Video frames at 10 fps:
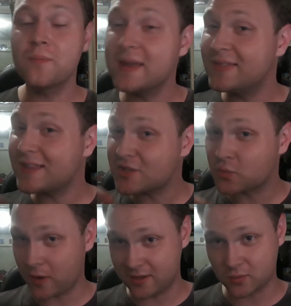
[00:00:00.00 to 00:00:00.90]
be in this
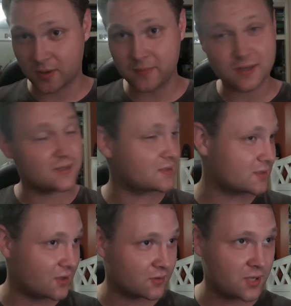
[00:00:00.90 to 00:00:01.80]
week's one because
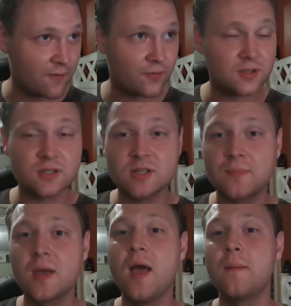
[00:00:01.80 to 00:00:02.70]
it's not time for it to
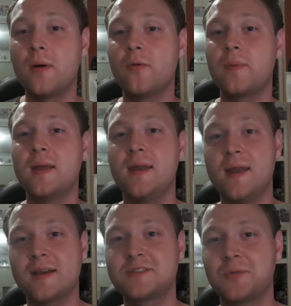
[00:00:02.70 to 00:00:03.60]
ship, but will be in
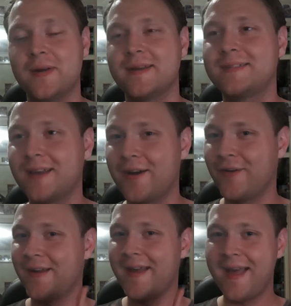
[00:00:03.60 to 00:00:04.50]
next week. So
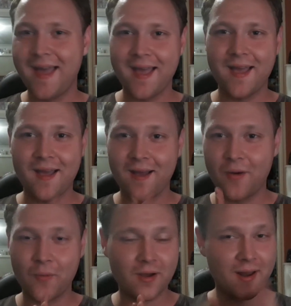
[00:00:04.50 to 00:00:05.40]

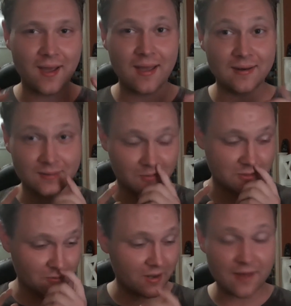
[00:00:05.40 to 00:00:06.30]
we're gonna
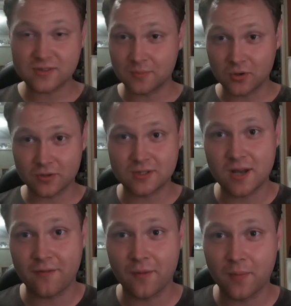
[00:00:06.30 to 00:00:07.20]
have some good
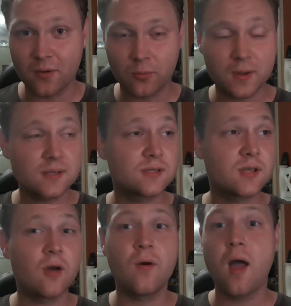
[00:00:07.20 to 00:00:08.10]
stuff on both weeks.
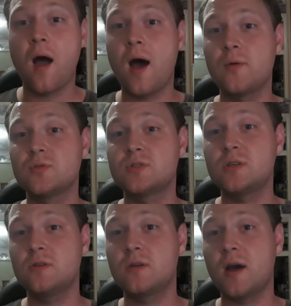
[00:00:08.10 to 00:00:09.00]
So I will
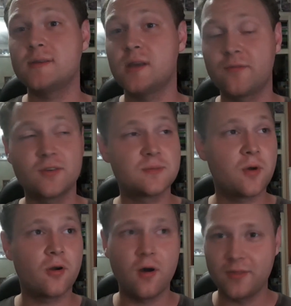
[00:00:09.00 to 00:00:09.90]
see you guys hopefully
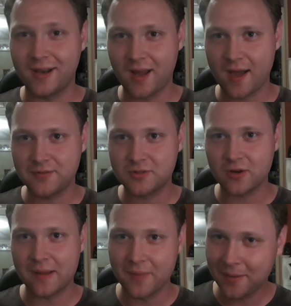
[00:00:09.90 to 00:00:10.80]
tomorrow on the live
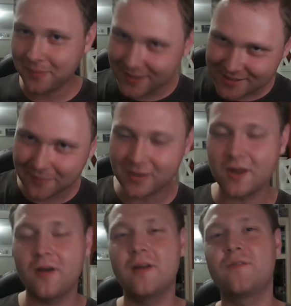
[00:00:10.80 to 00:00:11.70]
stream. Please let me
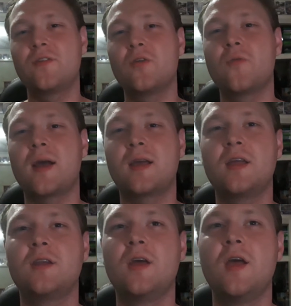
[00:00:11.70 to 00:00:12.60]
know if you
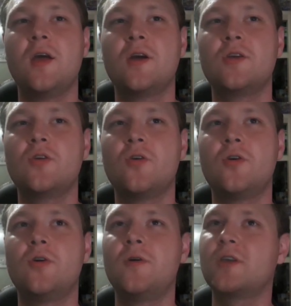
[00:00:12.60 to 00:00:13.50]
reckon
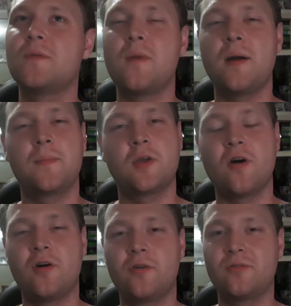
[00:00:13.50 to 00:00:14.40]
you might be
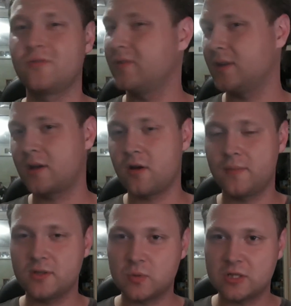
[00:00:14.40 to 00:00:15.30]
on, or in the
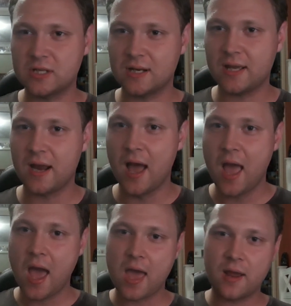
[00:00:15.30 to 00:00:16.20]
comments watching it later.
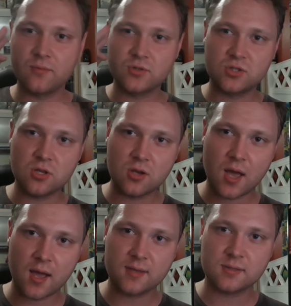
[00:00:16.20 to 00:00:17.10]
And I will see you
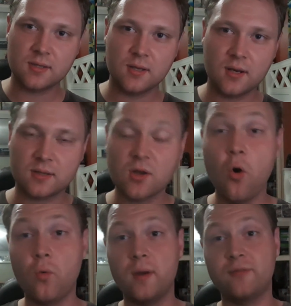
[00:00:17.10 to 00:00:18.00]
guys next.
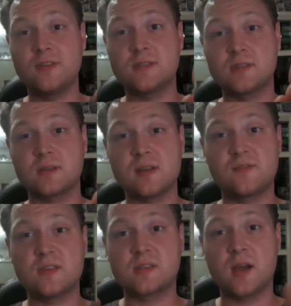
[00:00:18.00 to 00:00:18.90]
Oh, if there's
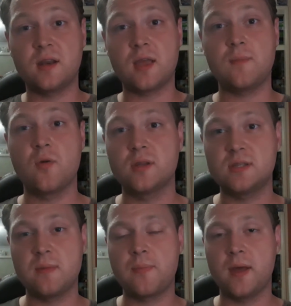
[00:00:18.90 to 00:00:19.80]
a kind of game you want to
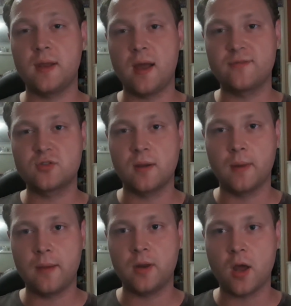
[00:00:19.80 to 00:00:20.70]
see me play in the live stream,
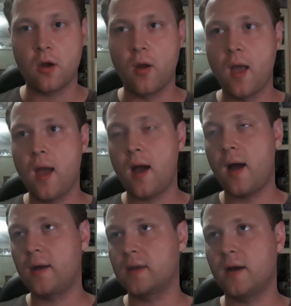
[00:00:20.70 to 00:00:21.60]
let me know.
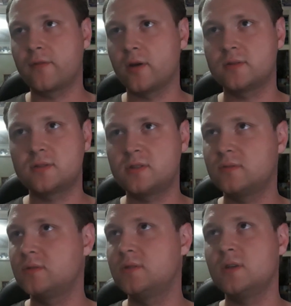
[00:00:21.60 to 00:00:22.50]
Yeah, I've
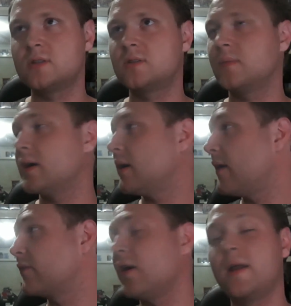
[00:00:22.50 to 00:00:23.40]

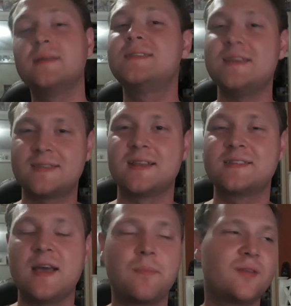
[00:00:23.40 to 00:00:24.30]
got a decent
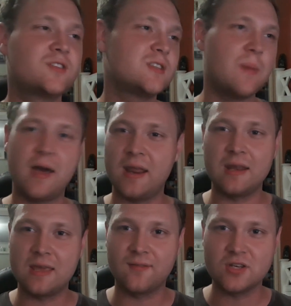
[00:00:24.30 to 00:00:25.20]
example of just about
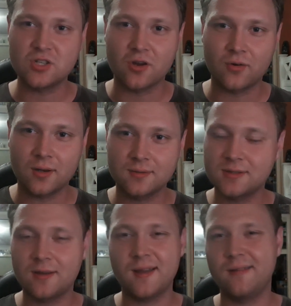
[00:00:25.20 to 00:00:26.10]
any given genre.
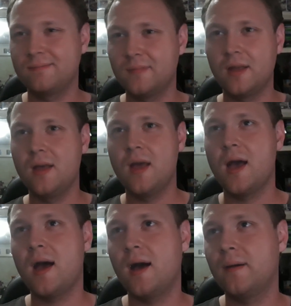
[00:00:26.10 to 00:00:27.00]
So
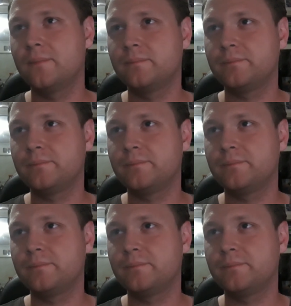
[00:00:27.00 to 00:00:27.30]
yeah.